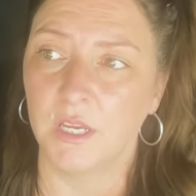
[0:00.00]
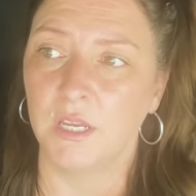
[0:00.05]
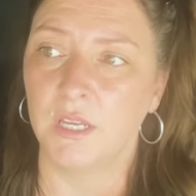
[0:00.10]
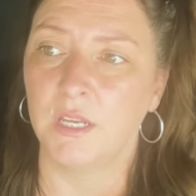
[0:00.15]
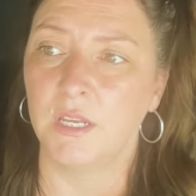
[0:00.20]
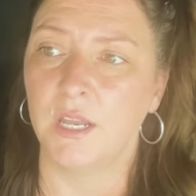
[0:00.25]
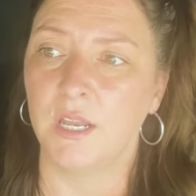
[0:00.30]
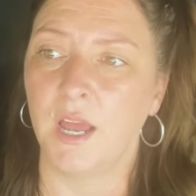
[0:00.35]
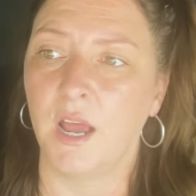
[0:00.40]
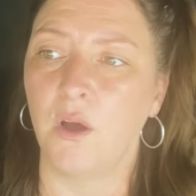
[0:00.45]

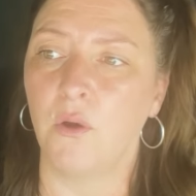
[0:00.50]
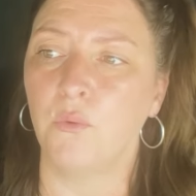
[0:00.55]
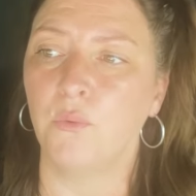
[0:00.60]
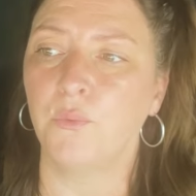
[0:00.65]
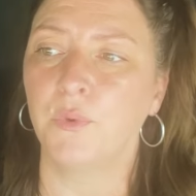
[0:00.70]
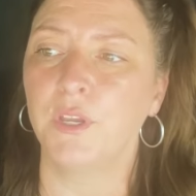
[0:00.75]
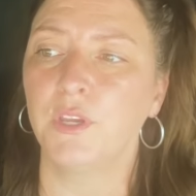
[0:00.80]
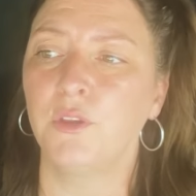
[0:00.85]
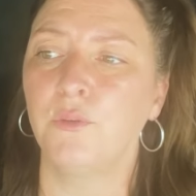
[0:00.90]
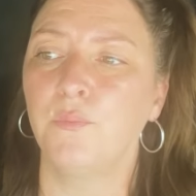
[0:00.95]
Now,
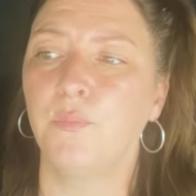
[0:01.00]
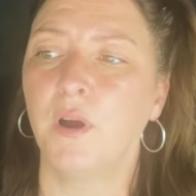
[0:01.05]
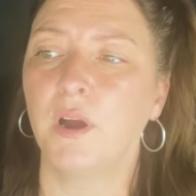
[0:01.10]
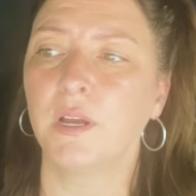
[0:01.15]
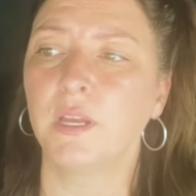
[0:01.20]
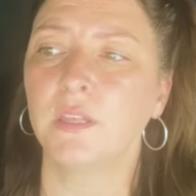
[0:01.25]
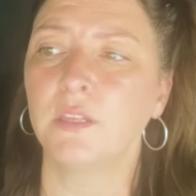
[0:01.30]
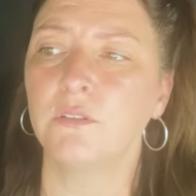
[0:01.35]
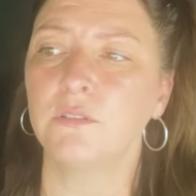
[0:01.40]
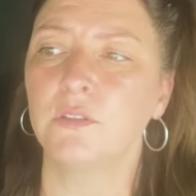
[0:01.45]
when you
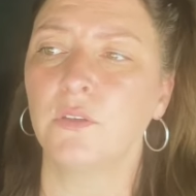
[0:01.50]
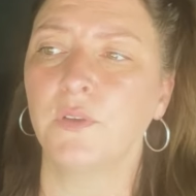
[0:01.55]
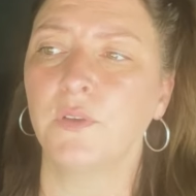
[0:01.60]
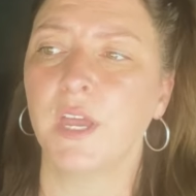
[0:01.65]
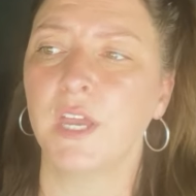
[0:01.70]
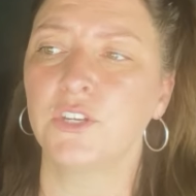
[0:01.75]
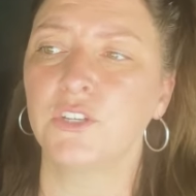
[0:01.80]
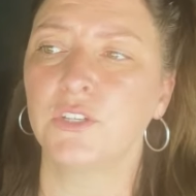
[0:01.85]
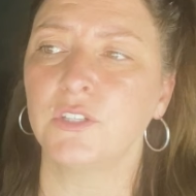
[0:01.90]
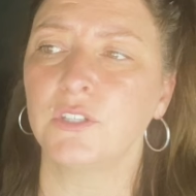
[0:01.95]
park at those
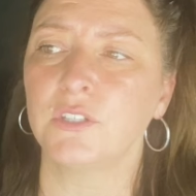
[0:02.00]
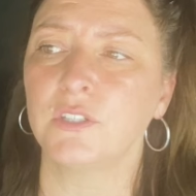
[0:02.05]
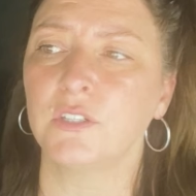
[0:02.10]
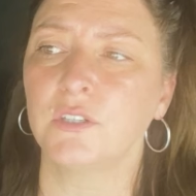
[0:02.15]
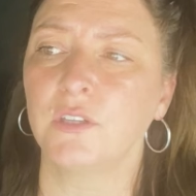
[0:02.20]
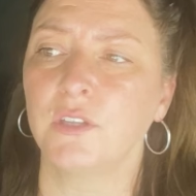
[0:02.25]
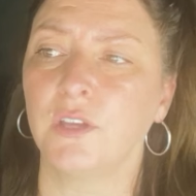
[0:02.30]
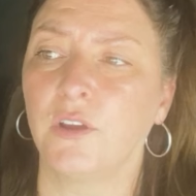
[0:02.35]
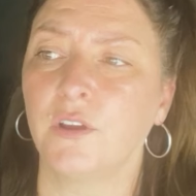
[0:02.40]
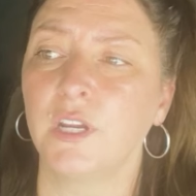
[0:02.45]
locations,
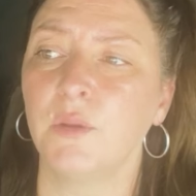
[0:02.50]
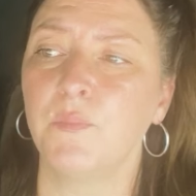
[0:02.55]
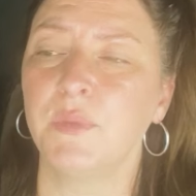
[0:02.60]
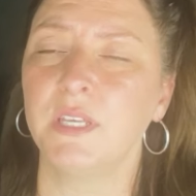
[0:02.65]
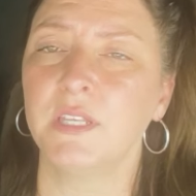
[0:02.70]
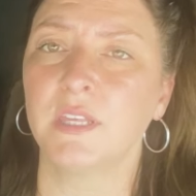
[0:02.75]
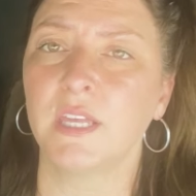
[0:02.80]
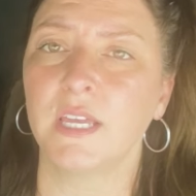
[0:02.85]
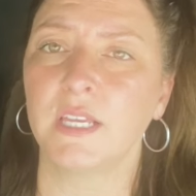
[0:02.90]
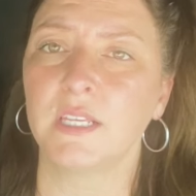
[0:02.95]
there are going to
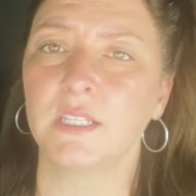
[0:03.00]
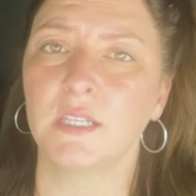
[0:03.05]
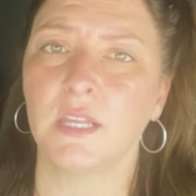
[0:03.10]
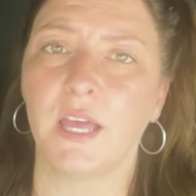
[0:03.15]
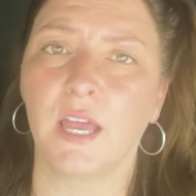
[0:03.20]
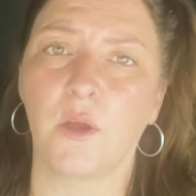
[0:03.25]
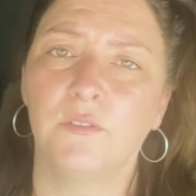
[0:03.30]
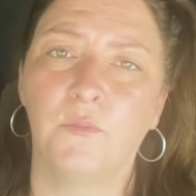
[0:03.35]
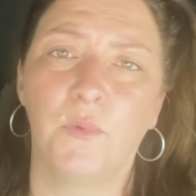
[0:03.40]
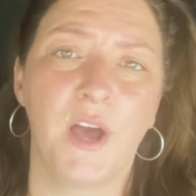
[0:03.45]
be things
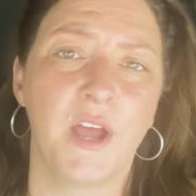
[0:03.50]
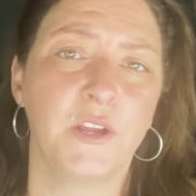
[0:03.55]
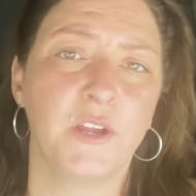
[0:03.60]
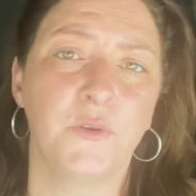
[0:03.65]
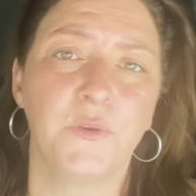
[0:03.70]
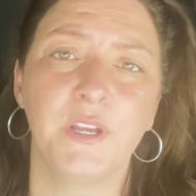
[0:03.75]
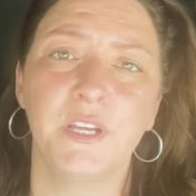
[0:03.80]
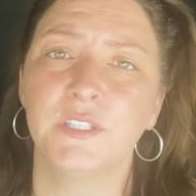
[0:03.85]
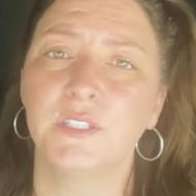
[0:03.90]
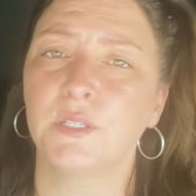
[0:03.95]
like
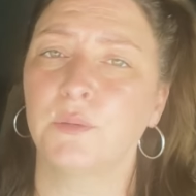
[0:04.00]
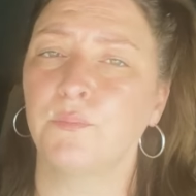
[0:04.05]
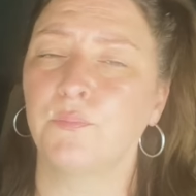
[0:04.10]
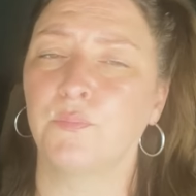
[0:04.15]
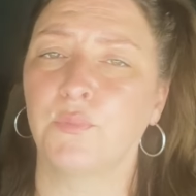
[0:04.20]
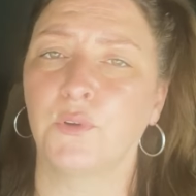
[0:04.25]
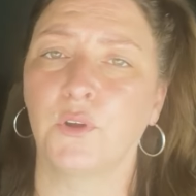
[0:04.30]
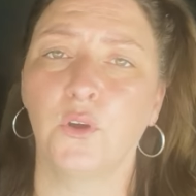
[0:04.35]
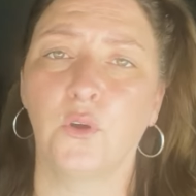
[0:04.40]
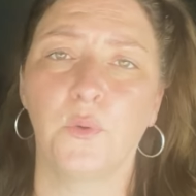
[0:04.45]
wineries,
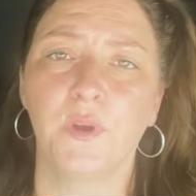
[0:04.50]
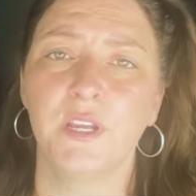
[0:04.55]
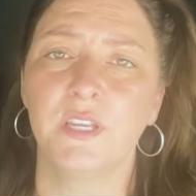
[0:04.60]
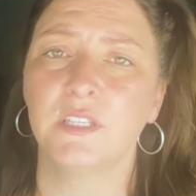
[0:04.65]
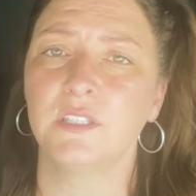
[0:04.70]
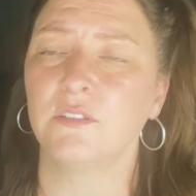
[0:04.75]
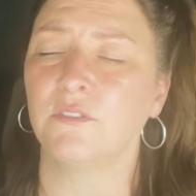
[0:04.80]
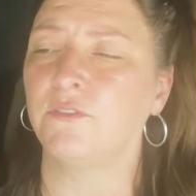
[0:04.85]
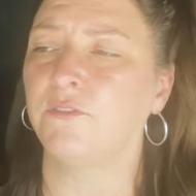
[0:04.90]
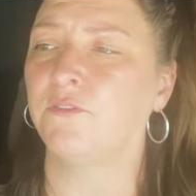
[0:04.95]

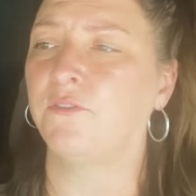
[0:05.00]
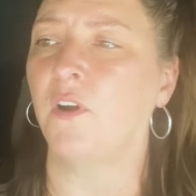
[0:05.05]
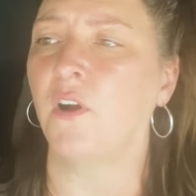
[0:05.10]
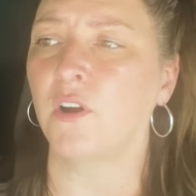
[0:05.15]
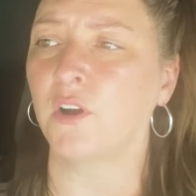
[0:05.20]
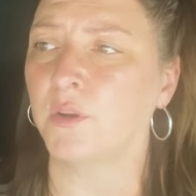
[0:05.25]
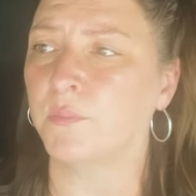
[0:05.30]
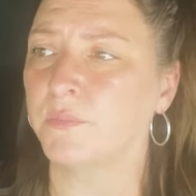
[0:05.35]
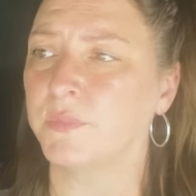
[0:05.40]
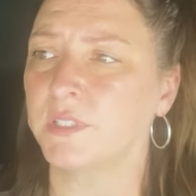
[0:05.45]
breweries,
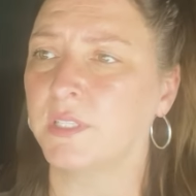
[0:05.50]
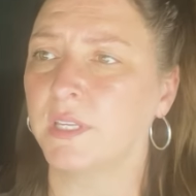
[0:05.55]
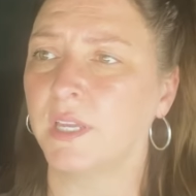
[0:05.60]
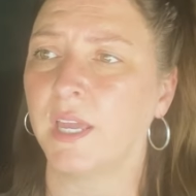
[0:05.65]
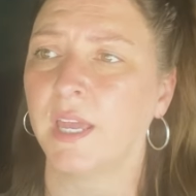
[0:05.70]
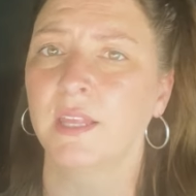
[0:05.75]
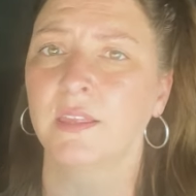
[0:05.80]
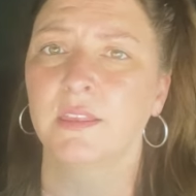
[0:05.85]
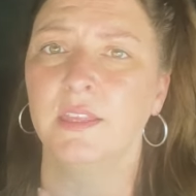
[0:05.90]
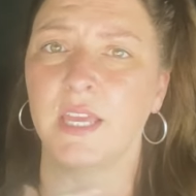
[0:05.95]
farms,
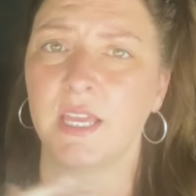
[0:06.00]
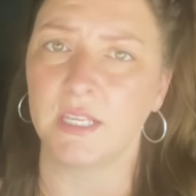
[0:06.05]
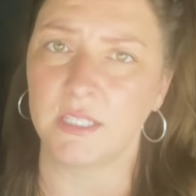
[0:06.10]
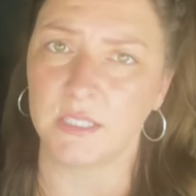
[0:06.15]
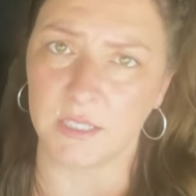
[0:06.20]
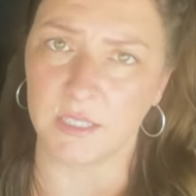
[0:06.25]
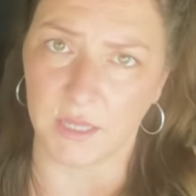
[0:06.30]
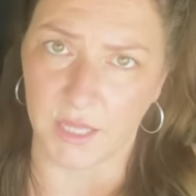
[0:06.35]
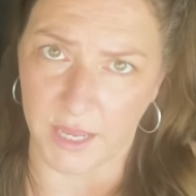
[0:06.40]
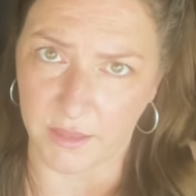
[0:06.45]
and
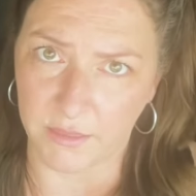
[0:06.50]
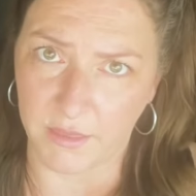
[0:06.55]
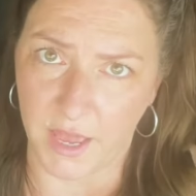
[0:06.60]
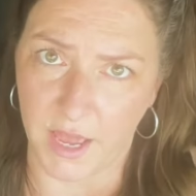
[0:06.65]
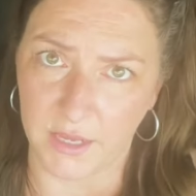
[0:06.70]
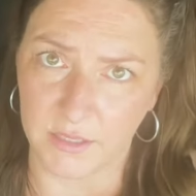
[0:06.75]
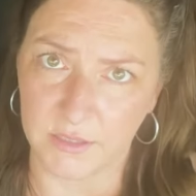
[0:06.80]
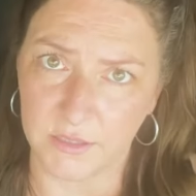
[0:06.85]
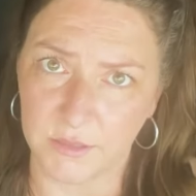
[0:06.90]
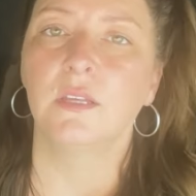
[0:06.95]
things like
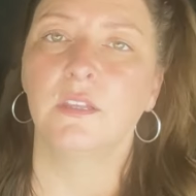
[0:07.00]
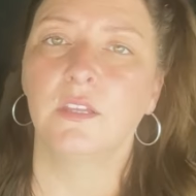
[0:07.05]
that.